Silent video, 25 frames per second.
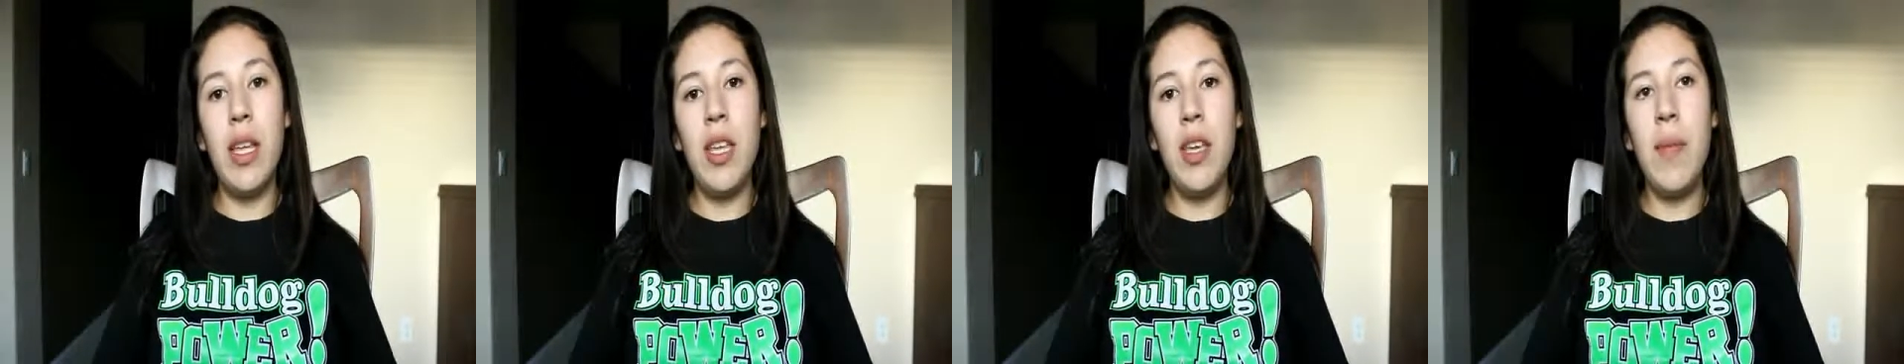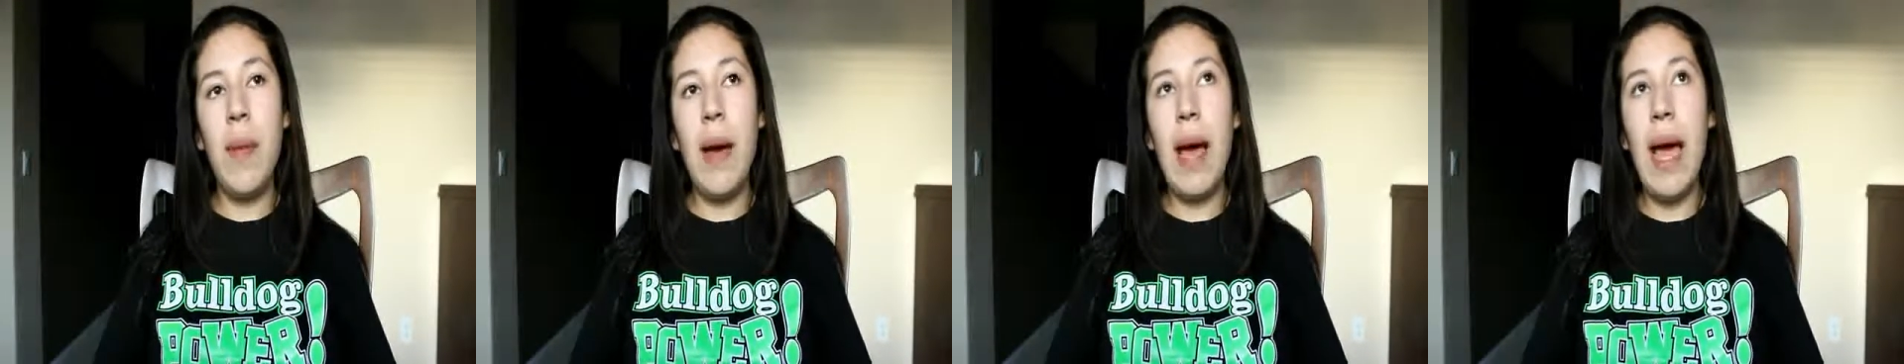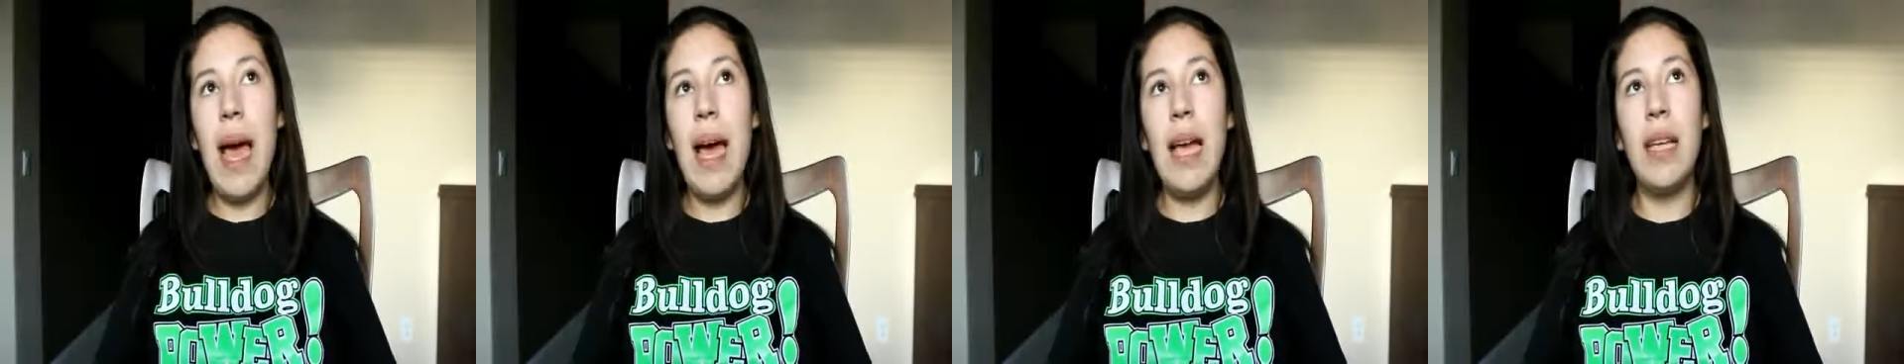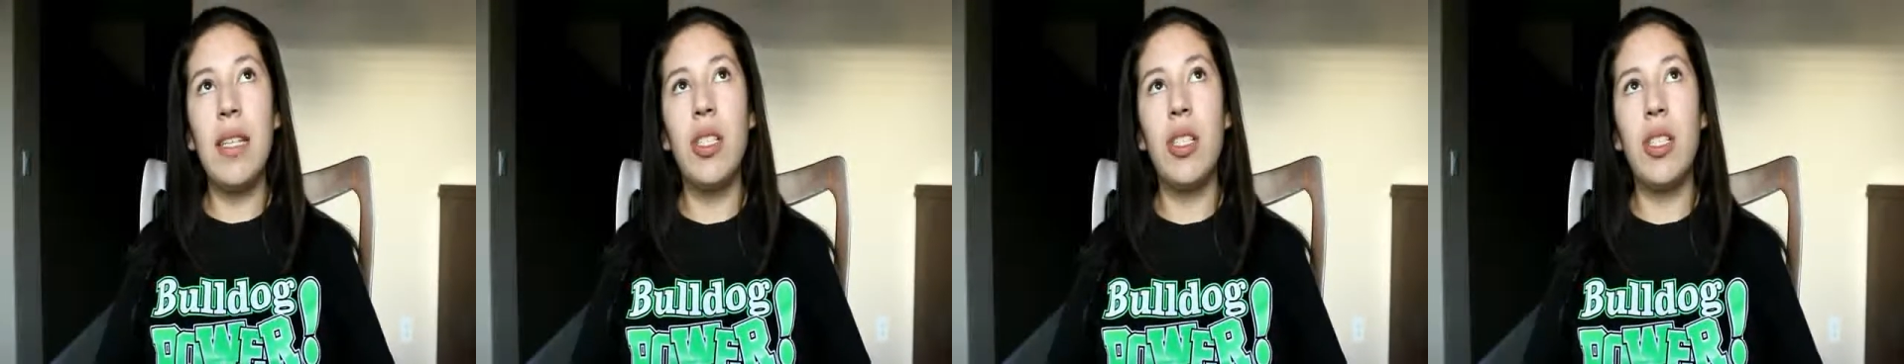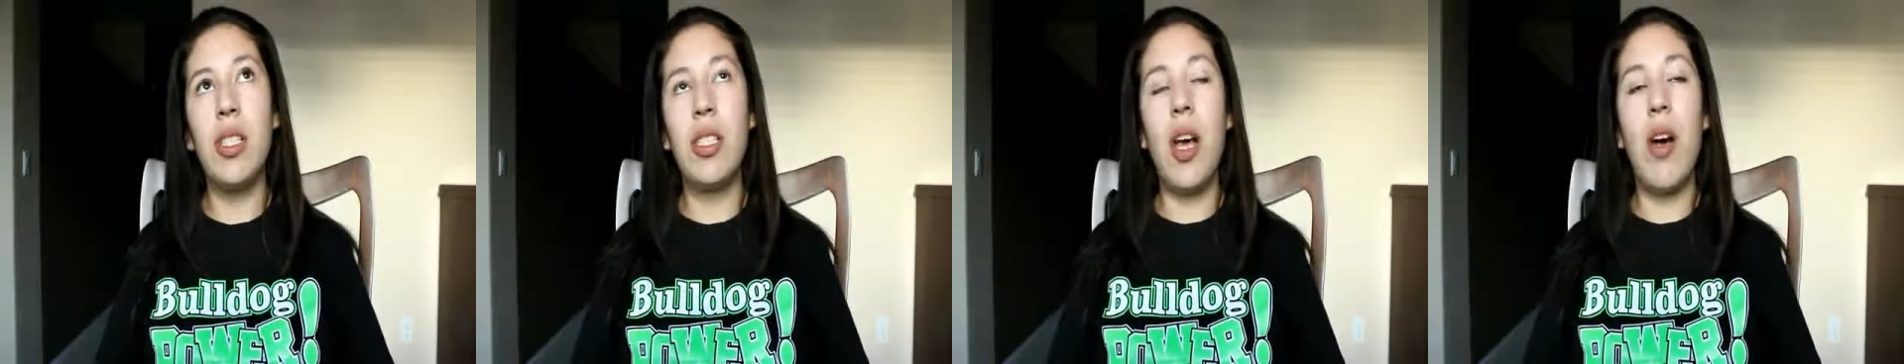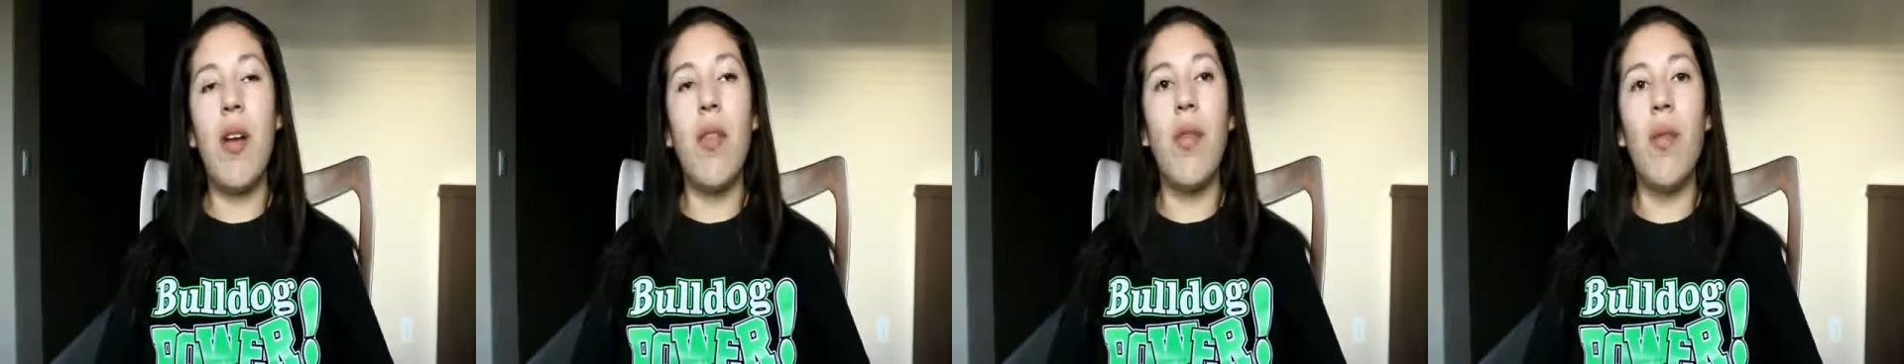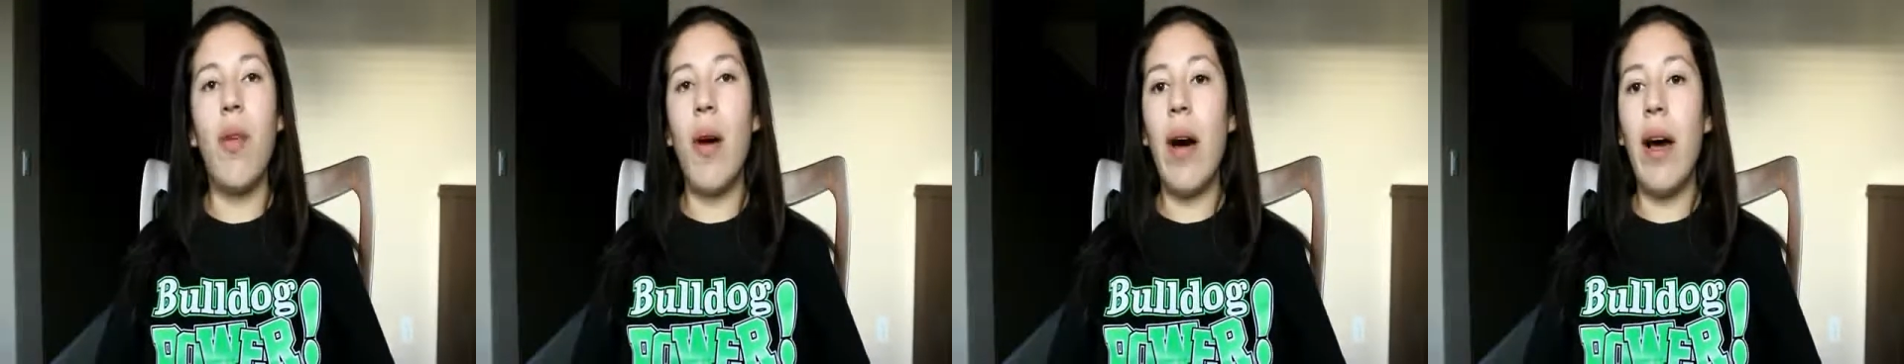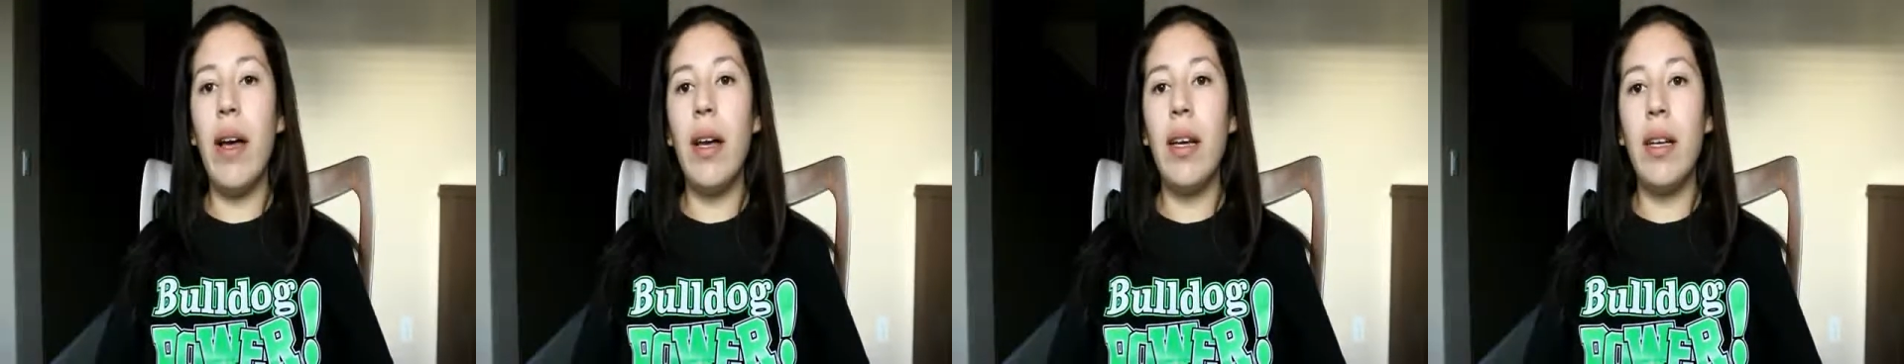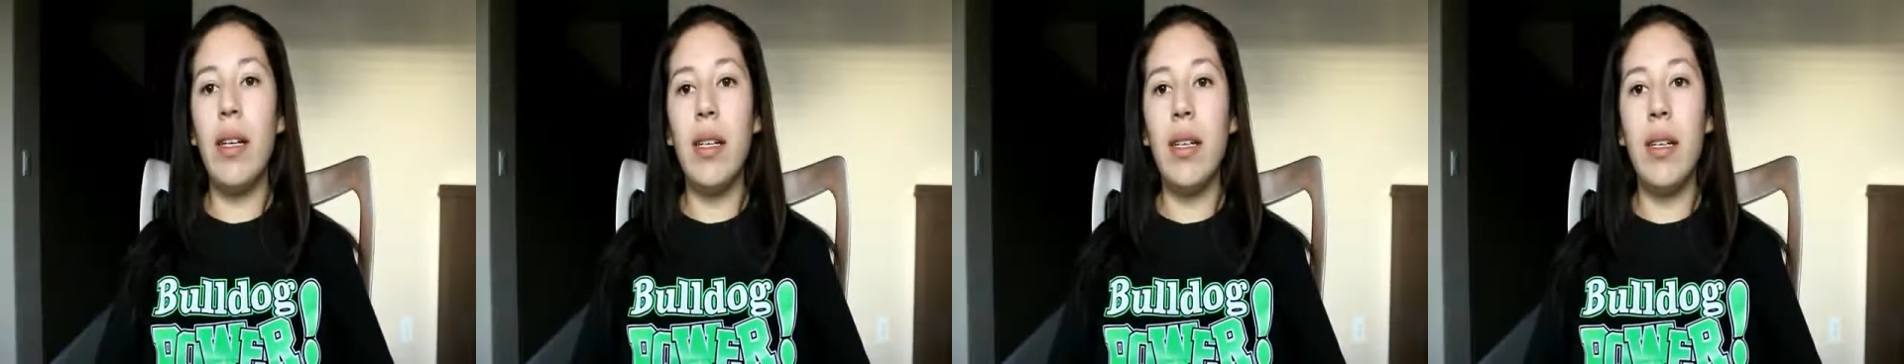and you might ask yourself,
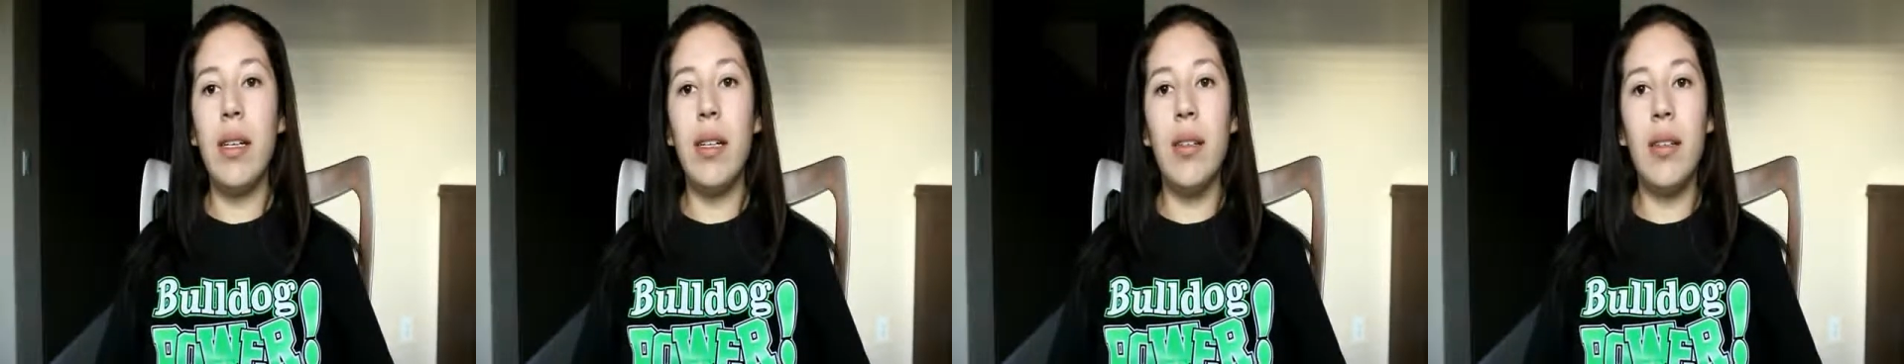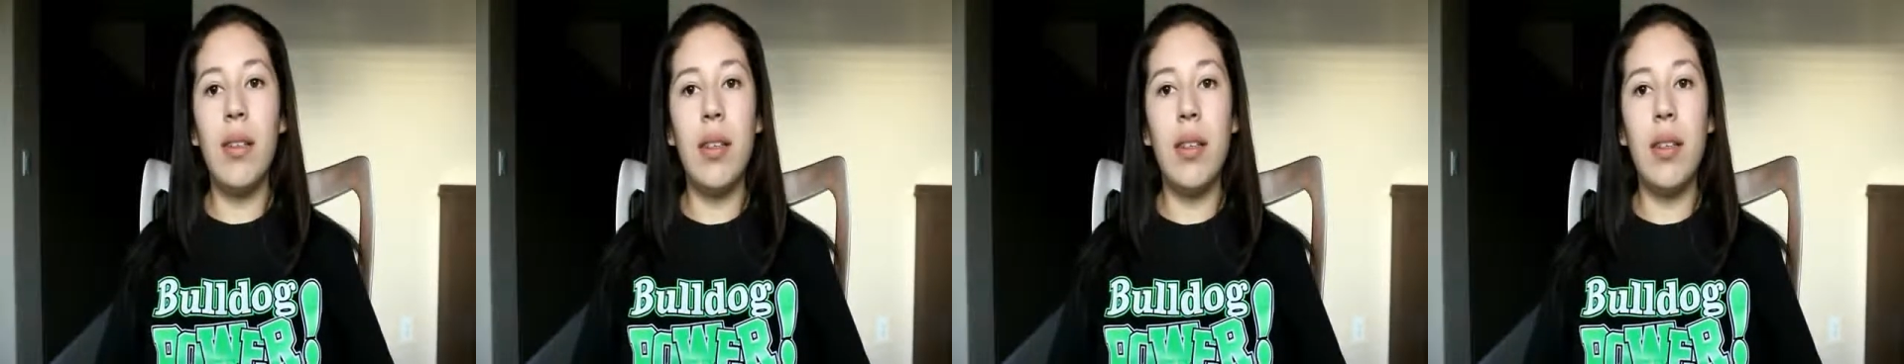why?